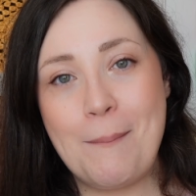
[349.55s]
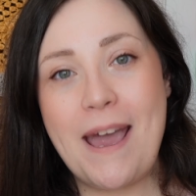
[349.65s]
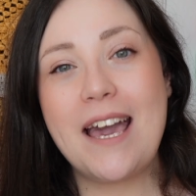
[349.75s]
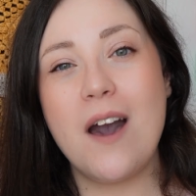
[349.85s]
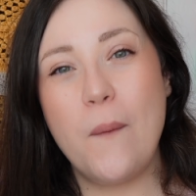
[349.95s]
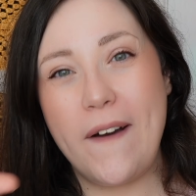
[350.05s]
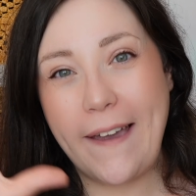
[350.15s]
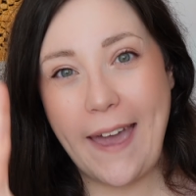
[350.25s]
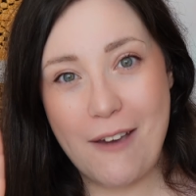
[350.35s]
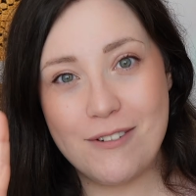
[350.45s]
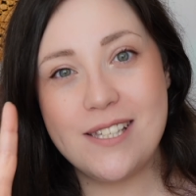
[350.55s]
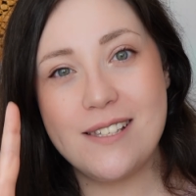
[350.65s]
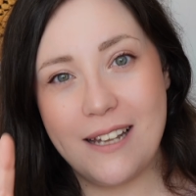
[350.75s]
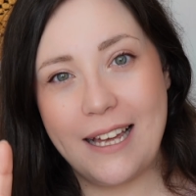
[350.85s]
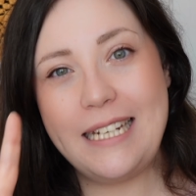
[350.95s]
make our work ever so
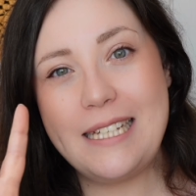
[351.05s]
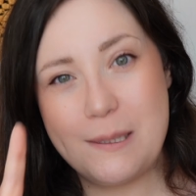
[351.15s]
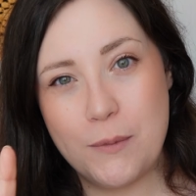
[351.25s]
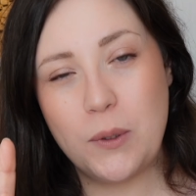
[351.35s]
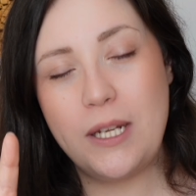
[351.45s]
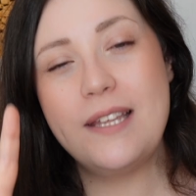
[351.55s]
slightly smaller